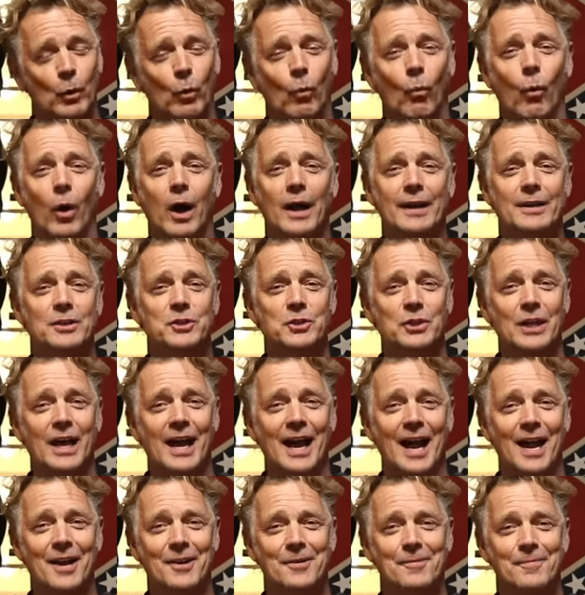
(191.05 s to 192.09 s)
Why is
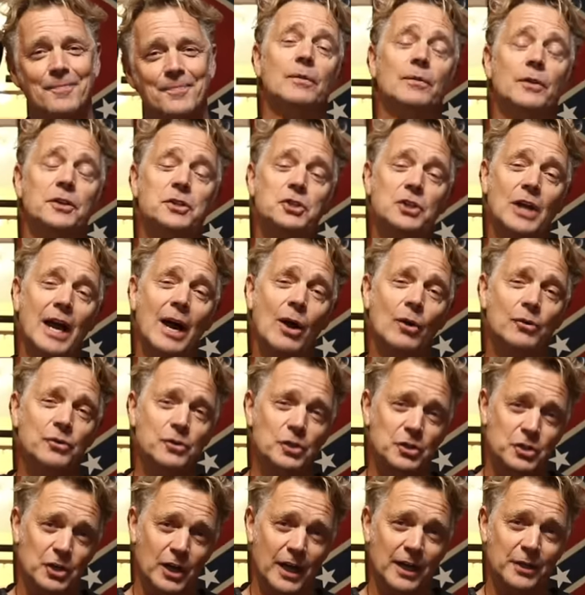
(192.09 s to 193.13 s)
that? The sound
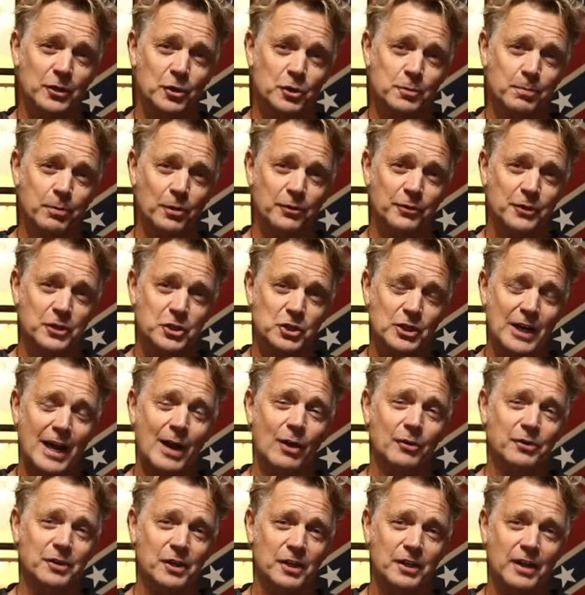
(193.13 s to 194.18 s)
designers put the
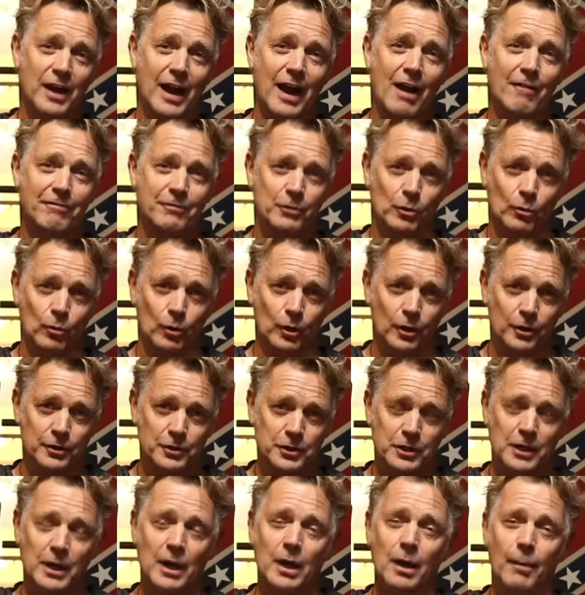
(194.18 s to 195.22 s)
sound in
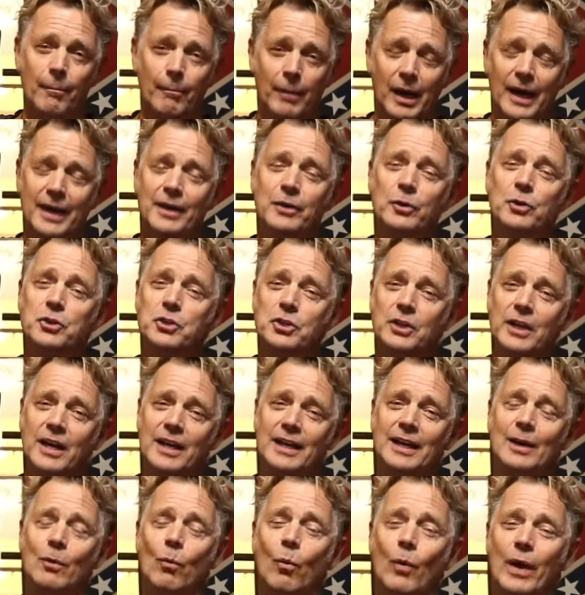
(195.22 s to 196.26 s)
afterwards. My
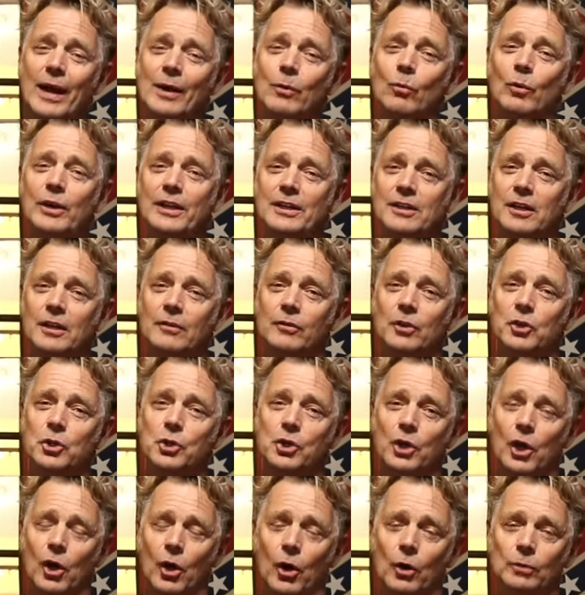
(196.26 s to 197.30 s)
understanding when we did the
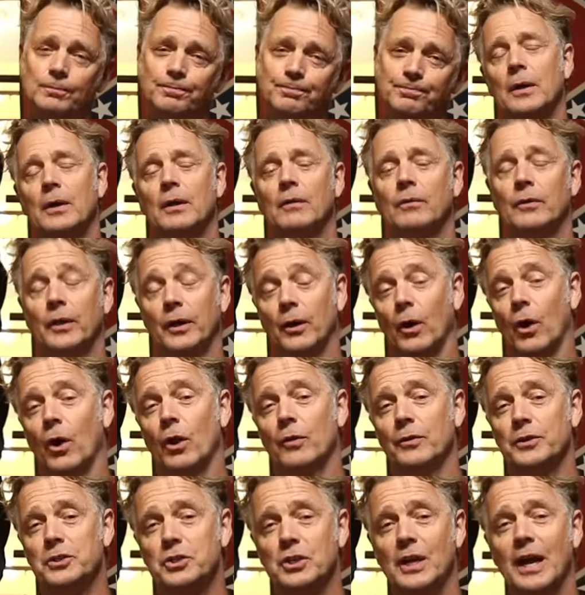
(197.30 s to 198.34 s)
show, that
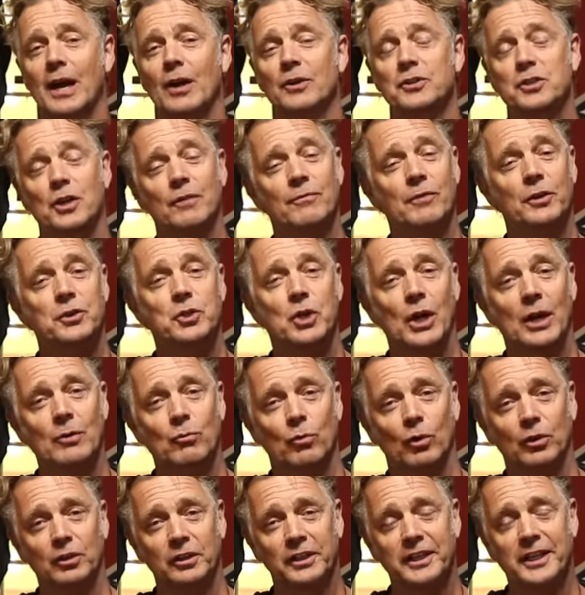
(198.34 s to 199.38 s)
all the sounds of the
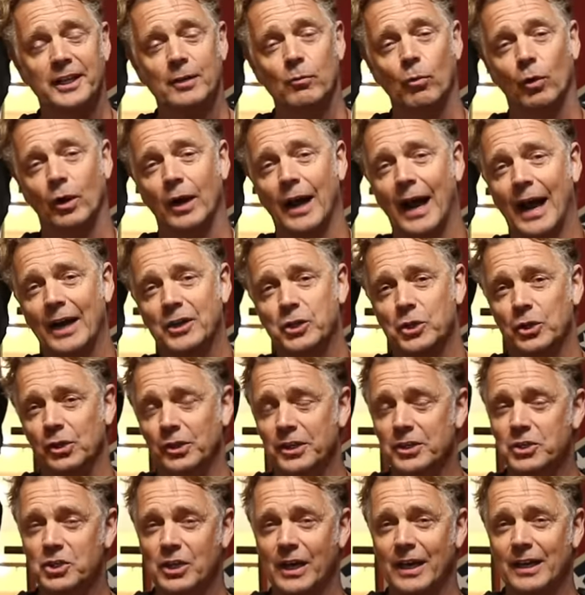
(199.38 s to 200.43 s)
General Lee were
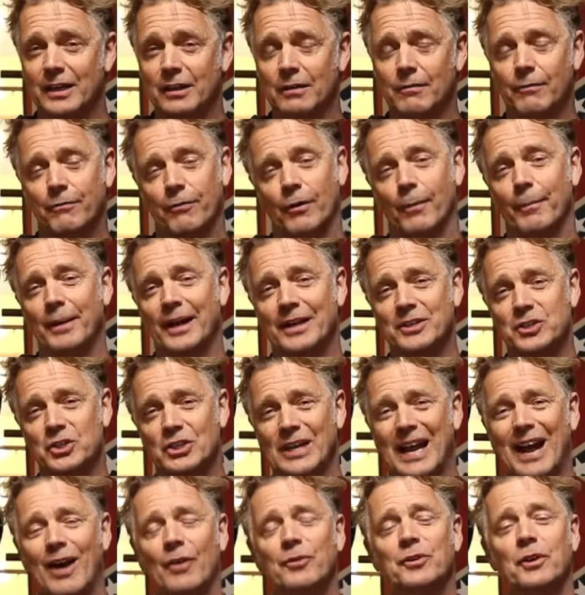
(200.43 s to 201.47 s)
actually taken from a
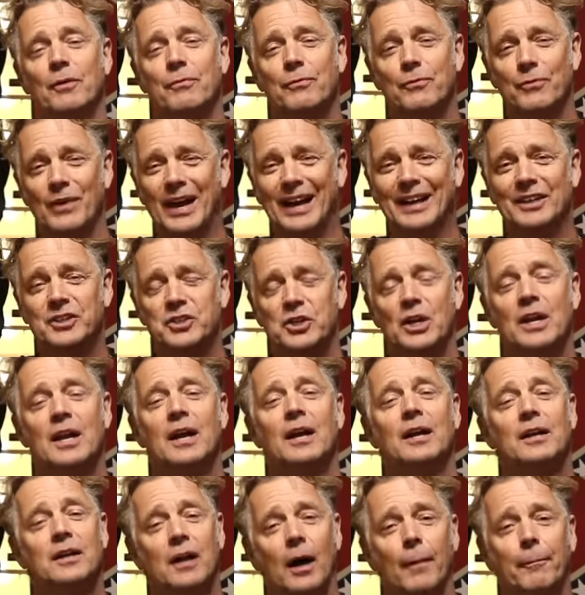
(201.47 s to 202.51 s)
sound effects
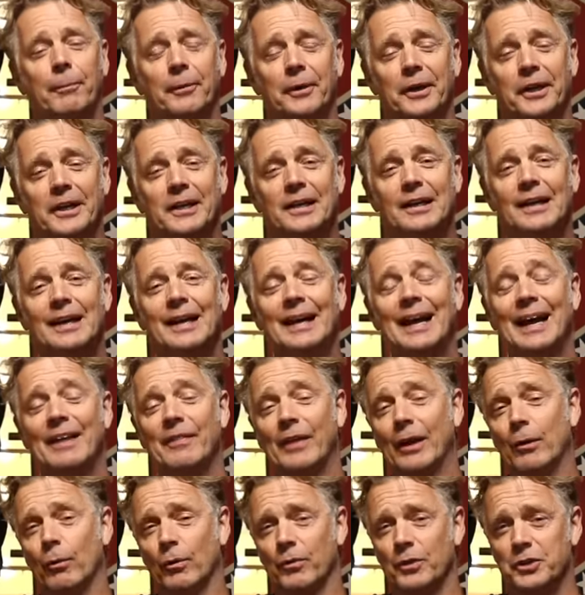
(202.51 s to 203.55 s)
company, and
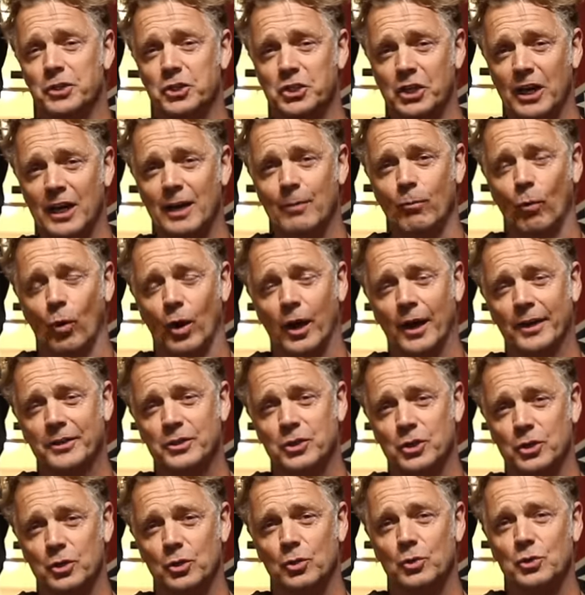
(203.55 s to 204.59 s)
they were the same
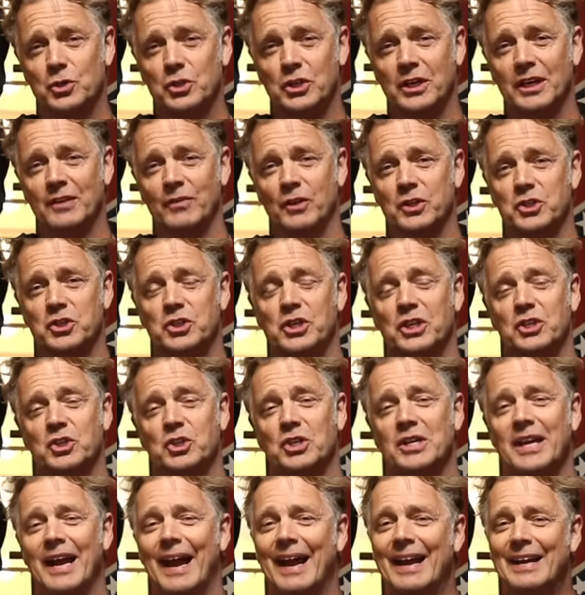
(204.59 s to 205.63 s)
ones used in the
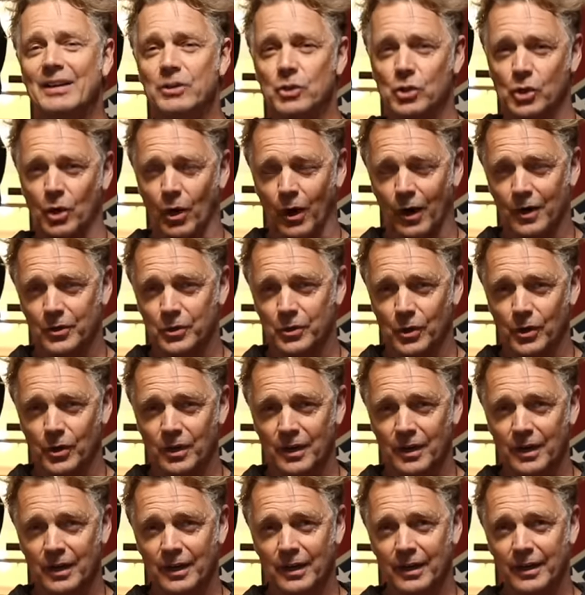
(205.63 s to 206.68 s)
68
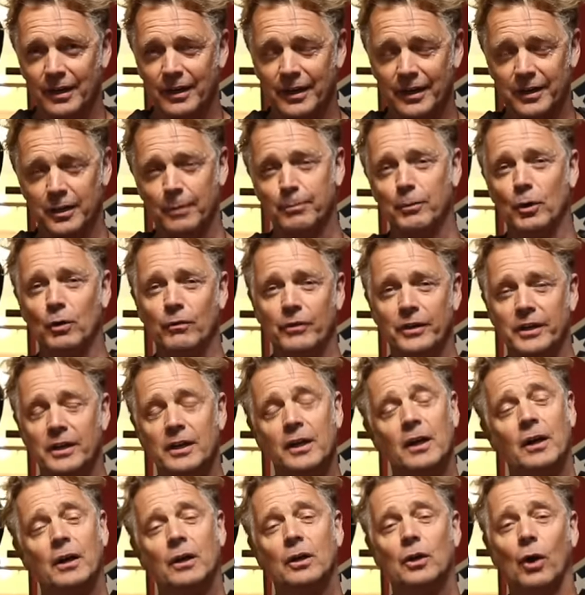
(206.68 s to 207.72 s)
Charger in a
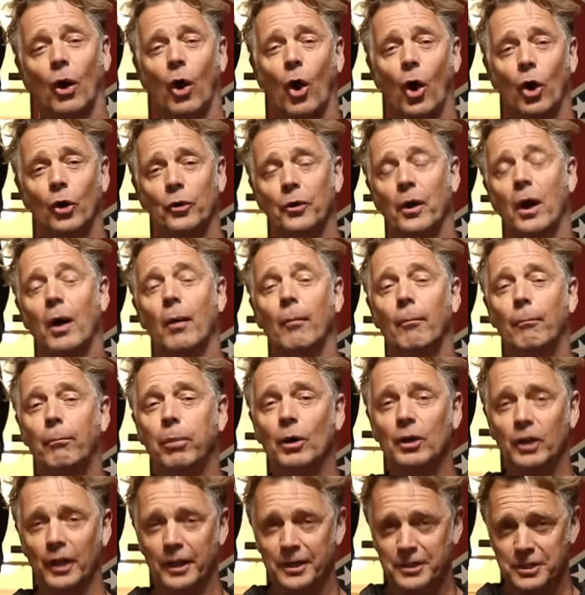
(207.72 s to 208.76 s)
movie called
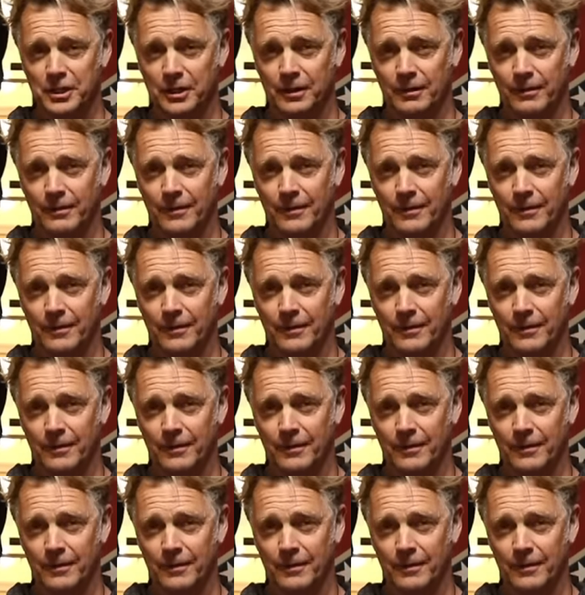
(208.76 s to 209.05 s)
Bullet.